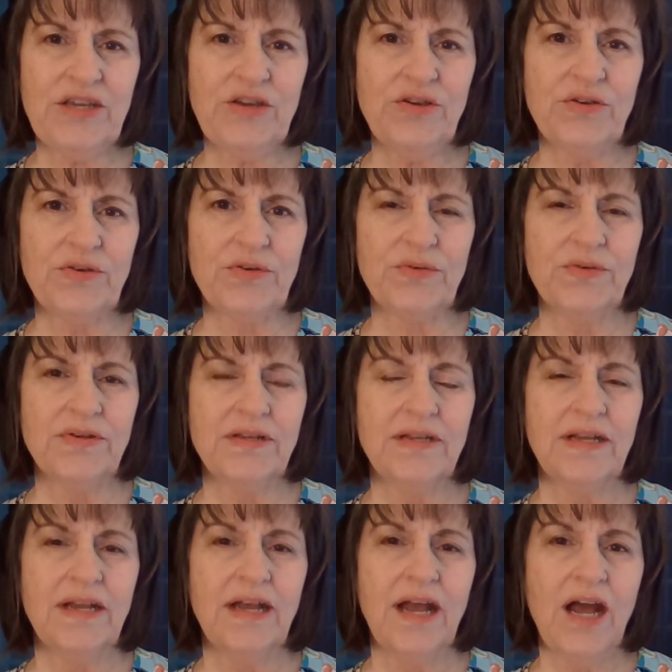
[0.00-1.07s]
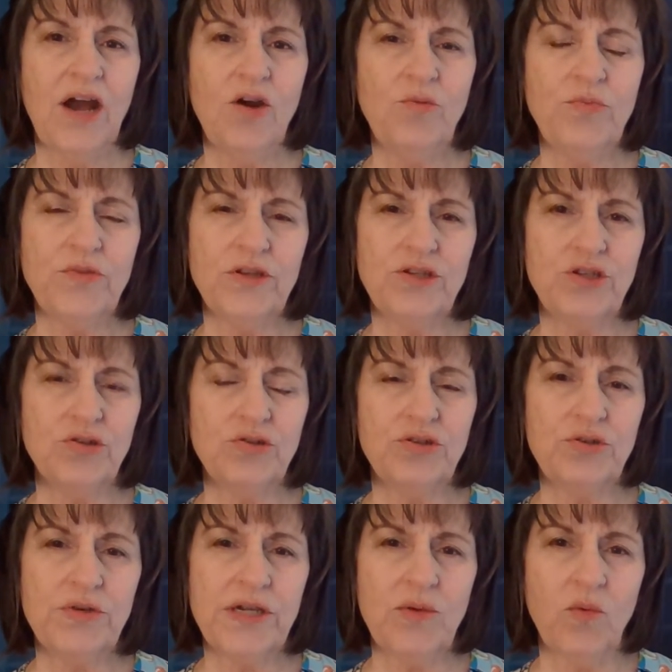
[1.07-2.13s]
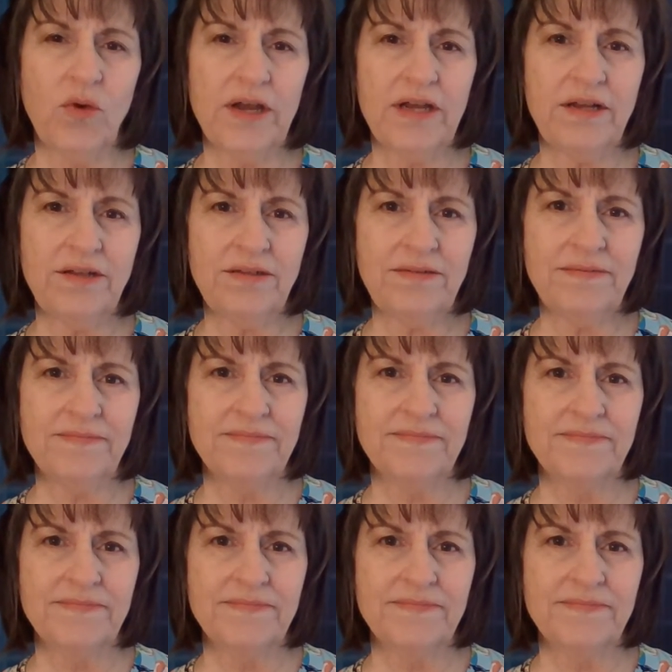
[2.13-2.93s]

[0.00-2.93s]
you. Hope that you're doing well.